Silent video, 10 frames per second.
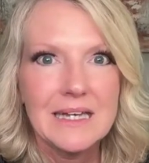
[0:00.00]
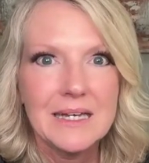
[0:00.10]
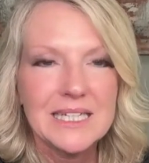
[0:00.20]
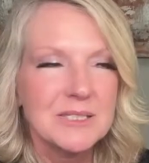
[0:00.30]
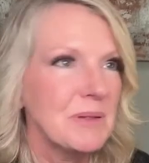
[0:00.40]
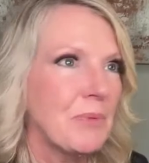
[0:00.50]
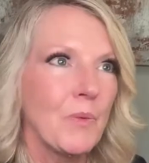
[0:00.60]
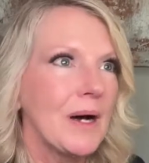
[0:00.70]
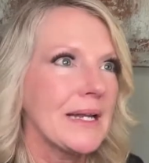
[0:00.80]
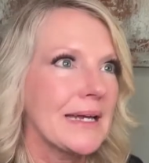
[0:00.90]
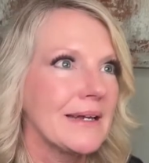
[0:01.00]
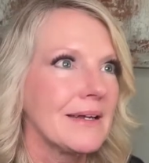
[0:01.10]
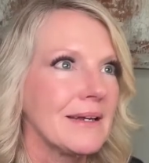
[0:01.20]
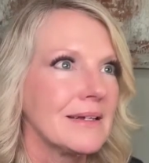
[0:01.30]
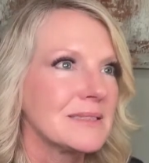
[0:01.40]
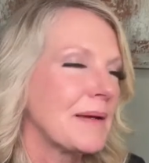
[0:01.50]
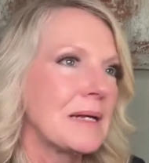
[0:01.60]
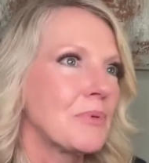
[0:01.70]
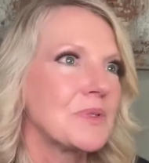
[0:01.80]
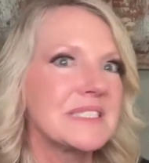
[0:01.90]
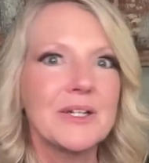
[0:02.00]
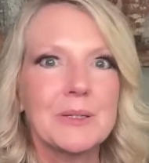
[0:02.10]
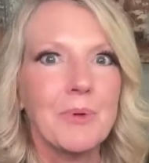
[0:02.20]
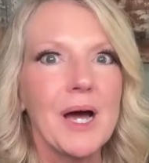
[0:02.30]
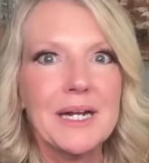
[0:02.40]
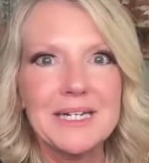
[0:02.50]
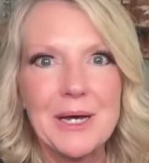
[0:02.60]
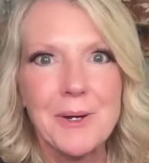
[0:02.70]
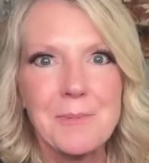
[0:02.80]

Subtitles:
because people want it. It's my number 1 selling product now.